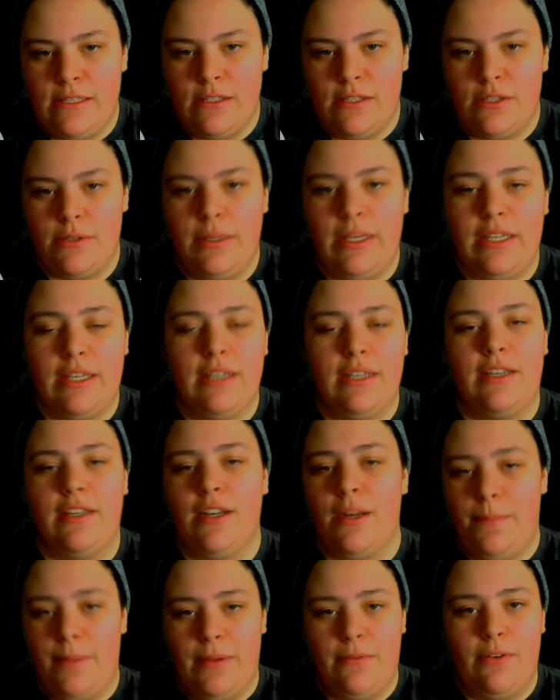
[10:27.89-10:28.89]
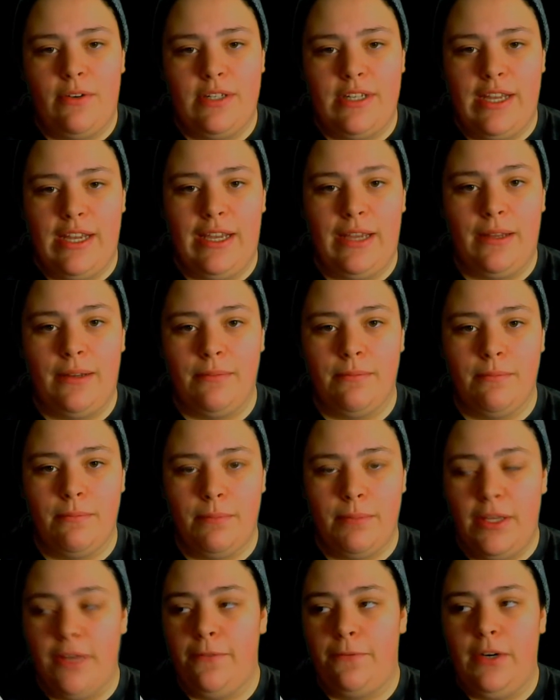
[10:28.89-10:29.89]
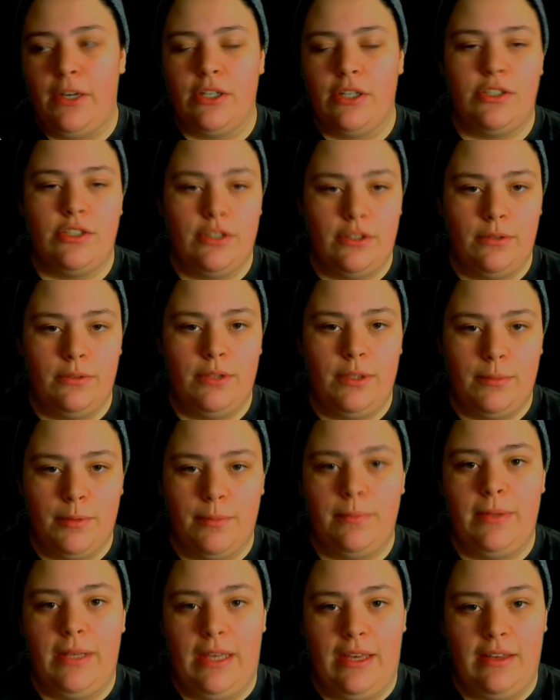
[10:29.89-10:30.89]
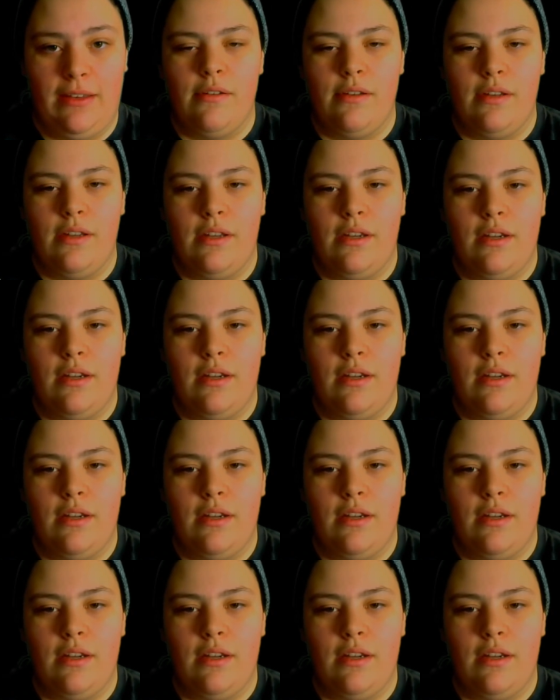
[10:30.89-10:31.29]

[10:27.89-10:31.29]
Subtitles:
so he can get up every day and be a functional human being.